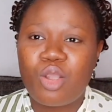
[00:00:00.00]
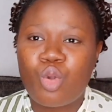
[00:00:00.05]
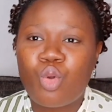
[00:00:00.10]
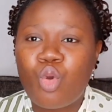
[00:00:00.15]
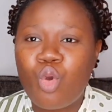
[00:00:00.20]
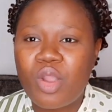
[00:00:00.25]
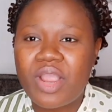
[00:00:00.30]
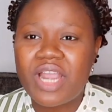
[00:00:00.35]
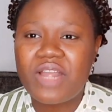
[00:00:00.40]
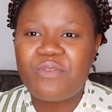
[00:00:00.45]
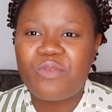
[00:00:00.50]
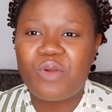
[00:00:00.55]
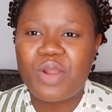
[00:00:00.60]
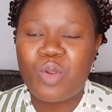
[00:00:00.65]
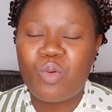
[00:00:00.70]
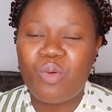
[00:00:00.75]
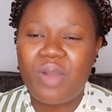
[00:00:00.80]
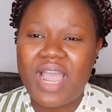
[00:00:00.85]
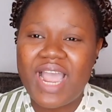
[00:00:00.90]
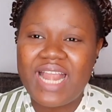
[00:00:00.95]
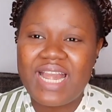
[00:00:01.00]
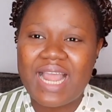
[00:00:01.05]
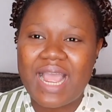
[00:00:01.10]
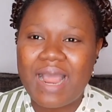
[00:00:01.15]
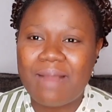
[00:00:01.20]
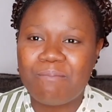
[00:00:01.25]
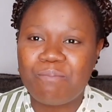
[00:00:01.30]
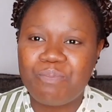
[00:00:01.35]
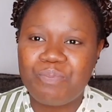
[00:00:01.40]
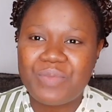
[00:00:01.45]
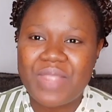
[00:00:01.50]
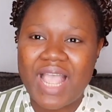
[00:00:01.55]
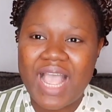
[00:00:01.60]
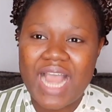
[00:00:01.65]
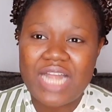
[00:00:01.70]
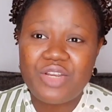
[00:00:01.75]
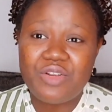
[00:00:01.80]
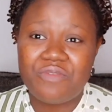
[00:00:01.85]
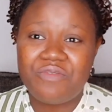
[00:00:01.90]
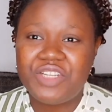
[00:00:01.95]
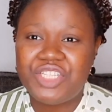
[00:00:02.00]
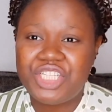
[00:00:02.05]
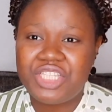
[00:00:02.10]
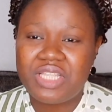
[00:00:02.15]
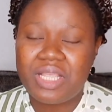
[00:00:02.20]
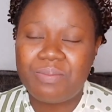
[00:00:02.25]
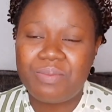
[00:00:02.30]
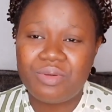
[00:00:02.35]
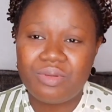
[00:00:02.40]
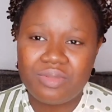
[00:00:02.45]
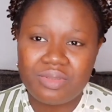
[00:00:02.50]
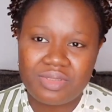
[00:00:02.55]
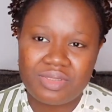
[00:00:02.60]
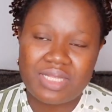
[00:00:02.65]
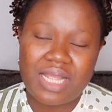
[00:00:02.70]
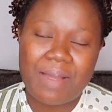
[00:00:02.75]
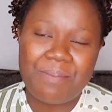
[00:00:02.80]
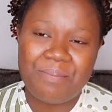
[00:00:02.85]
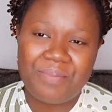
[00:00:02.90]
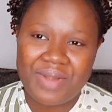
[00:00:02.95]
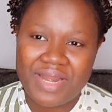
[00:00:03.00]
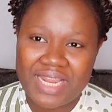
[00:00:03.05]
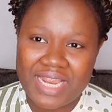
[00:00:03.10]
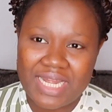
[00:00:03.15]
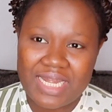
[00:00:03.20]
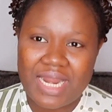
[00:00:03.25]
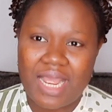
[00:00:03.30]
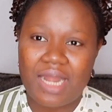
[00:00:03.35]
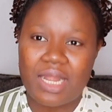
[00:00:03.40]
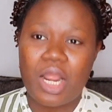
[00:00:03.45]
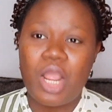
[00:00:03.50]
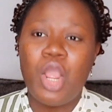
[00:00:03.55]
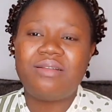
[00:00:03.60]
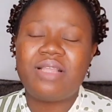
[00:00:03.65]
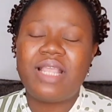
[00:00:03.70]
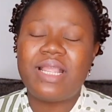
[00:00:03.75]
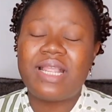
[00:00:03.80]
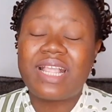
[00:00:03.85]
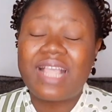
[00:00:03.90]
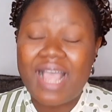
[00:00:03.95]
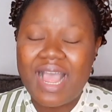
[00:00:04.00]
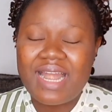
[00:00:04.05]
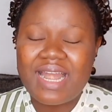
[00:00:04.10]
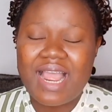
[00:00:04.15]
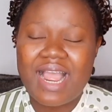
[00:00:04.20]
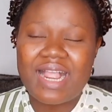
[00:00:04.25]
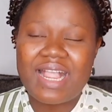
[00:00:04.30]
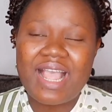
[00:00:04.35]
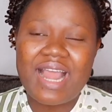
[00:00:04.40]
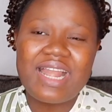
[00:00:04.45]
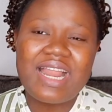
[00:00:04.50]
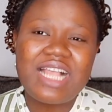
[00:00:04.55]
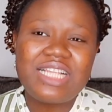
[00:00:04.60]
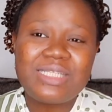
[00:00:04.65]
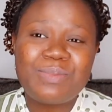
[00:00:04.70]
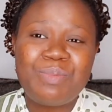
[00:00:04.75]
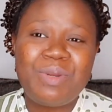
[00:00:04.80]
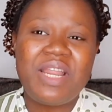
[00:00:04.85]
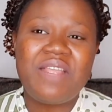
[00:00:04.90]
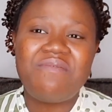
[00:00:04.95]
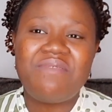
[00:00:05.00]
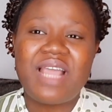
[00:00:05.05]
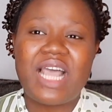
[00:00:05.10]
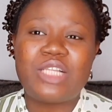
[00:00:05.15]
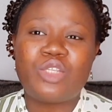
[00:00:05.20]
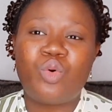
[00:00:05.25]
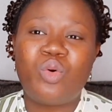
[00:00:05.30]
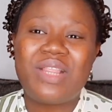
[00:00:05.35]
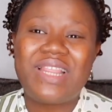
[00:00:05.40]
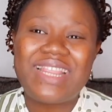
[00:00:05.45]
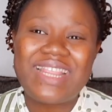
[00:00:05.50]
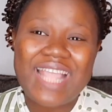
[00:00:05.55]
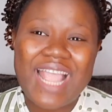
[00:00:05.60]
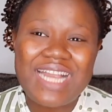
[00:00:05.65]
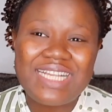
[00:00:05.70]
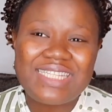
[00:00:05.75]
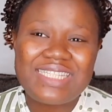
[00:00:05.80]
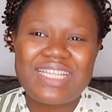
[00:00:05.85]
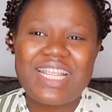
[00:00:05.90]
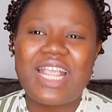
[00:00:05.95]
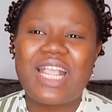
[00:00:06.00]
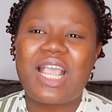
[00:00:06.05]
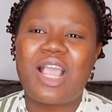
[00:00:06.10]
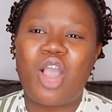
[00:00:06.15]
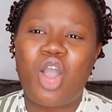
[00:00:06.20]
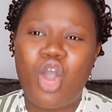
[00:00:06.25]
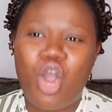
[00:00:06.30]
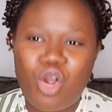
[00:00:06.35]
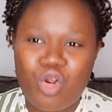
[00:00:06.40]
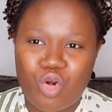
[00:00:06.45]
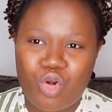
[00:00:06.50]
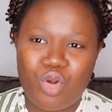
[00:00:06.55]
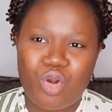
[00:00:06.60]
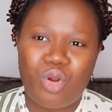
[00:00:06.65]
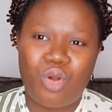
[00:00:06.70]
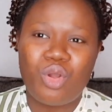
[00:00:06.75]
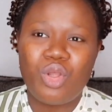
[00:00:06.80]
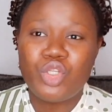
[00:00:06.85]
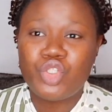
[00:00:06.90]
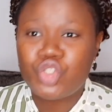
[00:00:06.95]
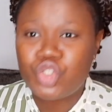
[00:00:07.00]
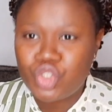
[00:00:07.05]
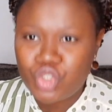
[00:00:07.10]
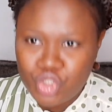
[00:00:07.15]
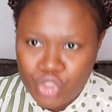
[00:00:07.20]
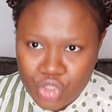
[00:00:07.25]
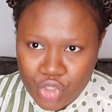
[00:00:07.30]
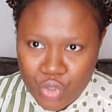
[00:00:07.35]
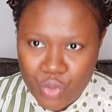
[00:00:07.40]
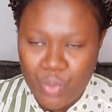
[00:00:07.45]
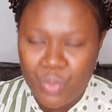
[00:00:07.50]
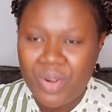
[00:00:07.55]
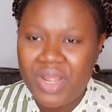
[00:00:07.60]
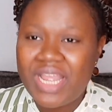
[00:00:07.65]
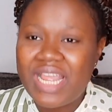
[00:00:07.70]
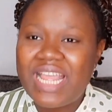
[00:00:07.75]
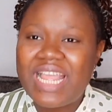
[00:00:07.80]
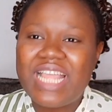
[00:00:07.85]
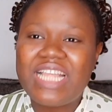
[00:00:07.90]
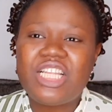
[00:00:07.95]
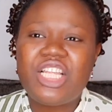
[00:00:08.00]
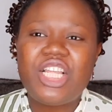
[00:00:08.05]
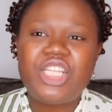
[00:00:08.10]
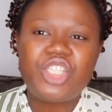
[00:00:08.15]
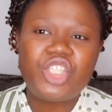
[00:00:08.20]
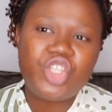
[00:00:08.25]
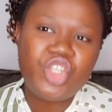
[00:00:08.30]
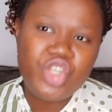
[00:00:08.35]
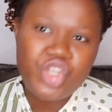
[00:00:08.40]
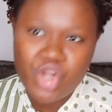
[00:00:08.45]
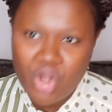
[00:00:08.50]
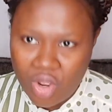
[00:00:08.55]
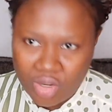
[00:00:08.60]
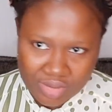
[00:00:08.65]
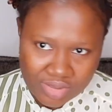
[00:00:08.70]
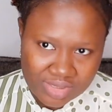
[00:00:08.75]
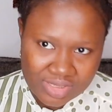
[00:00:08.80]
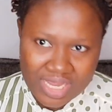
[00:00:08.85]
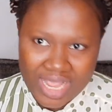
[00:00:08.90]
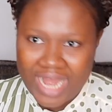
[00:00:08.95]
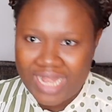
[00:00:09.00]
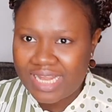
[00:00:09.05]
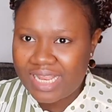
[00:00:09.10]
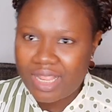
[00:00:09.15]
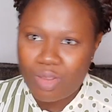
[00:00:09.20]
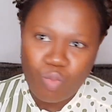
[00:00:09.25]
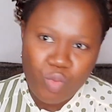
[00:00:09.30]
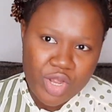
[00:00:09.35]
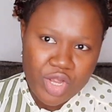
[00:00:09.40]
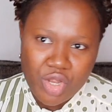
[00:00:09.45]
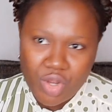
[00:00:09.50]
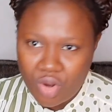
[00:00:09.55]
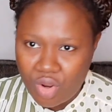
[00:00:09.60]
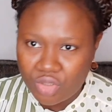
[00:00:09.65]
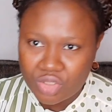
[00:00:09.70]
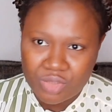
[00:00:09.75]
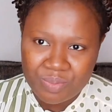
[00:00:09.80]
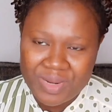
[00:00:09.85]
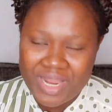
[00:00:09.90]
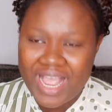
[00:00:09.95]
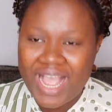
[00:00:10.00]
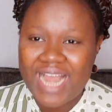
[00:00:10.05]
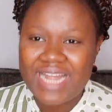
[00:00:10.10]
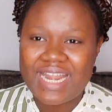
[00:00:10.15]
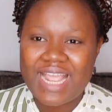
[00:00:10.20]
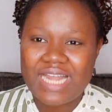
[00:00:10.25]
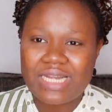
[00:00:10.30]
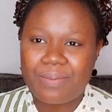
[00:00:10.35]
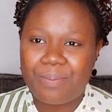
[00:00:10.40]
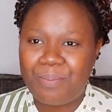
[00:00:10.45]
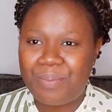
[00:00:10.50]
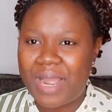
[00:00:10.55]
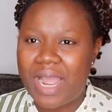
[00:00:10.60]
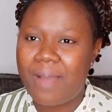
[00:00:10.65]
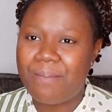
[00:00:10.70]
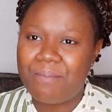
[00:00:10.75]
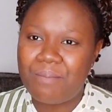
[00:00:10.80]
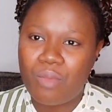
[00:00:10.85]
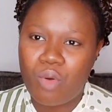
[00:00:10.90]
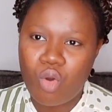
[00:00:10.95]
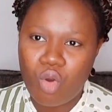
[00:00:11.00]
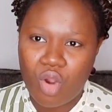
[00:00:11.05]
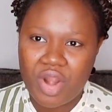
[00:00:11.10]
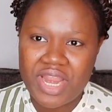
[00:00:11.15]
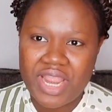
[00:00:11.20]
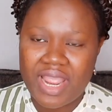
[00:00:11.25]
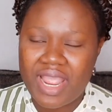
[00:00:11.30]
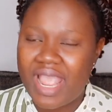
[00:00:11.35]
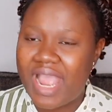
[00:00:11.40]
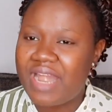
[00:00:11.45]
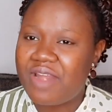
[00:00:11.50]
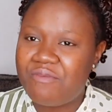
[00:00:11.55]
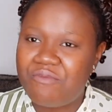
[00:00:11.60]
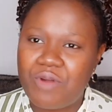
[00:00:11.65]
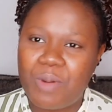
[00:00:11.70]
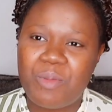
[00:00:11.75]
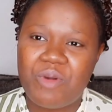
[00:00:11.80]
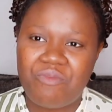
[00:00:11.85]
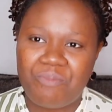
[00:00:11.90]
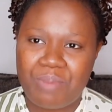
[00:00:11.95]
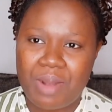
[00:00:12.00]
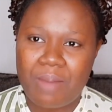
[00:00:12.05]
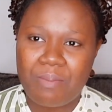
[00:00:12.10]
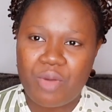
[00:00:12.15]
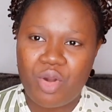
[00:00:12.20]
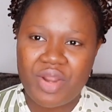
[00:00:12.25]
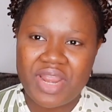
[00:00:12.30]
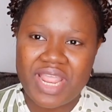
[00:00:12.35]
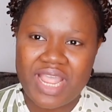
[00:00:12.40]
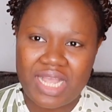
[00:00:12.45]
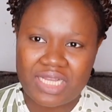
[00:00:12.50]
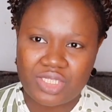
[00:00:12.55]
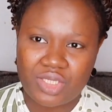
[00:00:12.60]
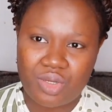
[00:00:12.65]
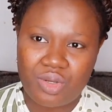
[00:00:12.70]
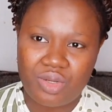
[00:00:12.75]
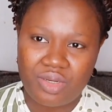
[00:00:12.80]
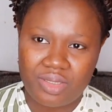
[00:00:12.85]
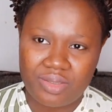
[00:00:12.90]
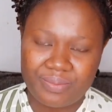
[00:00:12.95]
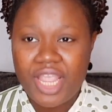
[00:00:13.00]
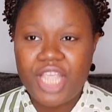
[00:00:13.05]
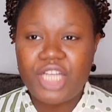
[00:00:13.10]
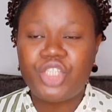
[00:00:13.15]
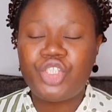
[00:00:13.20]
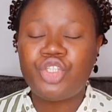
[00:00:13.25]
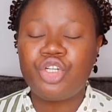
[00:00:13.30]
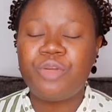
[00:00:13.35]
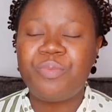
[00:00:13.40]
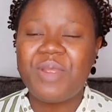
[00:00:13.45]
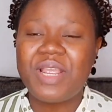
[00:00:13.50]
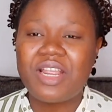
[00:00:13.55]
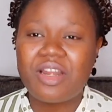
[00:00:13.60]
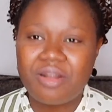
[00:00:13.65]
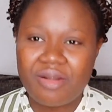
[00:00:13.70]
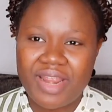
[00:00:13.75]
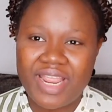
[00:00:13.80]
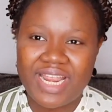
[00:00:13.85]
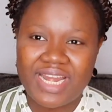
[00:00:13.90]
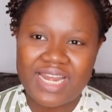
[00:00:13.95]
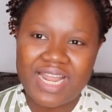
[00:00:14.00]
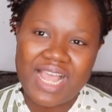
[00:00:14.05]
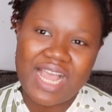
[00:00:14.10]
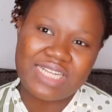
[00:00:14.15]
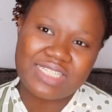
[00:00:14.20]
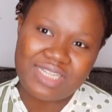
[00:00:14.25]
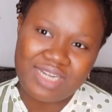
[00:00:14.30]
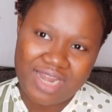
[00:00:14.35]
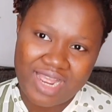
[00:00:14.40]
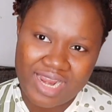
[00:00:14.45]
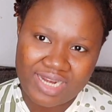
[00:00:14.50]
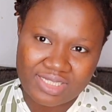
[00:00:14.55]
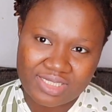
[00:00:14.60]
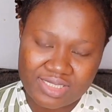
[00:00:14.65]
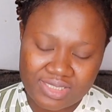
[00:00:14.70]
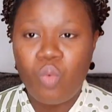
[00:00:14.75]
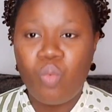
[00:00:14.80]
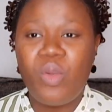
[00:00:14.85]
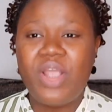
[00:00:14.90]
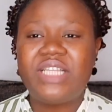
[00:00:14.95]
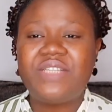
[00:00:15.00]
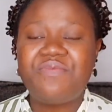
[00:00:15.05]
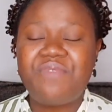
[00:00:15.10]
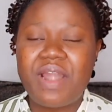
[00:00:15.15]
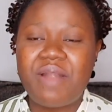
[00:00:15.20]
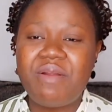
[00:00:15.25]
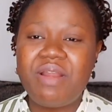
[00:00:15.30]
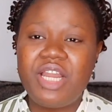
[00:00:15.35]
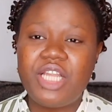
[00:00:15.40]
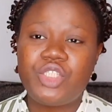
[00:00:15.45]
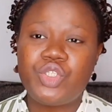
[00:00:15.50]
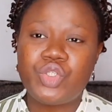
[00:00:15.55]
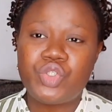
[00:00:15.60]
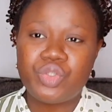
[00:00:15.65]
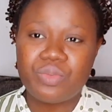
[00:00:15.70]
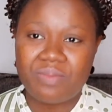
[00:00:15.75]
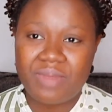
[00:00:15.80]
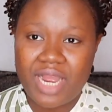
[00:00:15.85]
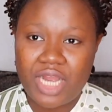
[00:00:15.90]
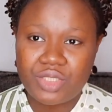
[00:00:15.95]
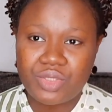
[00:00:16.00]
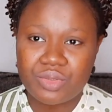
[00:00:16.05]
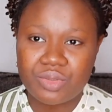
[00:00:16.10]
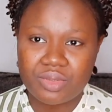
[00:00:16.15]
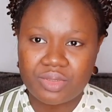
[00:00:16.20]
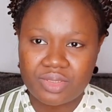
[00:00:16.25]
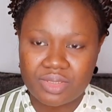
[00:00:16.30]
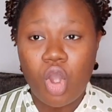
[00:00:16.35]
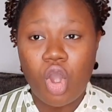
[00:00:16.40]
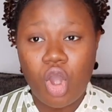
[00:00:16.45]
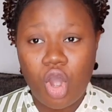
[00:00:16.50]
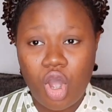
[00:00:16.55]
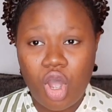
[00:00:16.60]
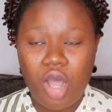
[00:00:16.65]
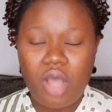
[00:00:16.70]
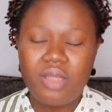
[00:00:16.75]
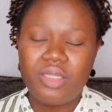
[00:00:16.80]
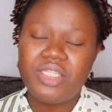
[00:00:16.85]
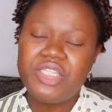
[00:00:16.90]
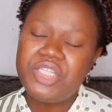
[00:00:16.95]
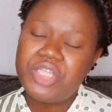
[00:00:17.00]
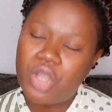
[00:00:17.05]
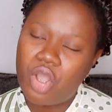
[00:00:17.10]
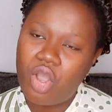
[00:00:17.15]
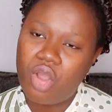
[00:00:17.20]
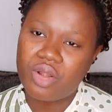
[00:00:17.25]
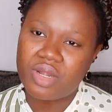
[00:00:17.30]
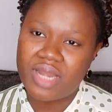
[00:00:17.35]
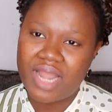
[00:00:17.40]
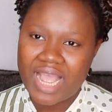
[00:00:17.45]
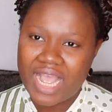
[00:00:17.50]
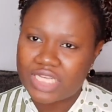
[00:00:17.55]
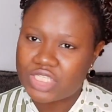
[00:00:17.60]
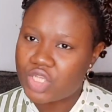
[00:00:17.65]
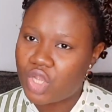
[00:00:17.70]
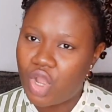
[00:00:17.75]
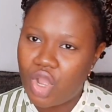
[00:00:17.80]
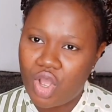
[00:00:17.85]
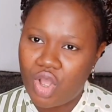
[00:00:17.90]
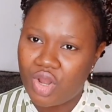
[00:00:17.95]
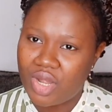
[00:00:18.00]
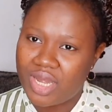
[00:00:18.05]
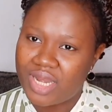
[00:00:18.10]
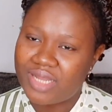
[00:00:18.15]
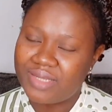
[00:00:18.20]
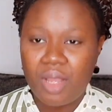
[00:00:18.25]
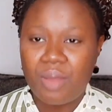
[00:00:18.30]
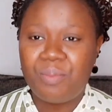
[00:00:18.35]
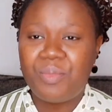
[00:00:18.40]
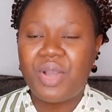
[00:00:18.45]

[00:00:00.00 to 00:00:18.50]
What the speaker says: Cook it for a while and add your vegetables and bring it down. In Ghana, Ghanaians believe that authentic okra stew is not and will not be added palm oil, any form of palm oil at all. It should be green and light with very little tomatoes or none at all.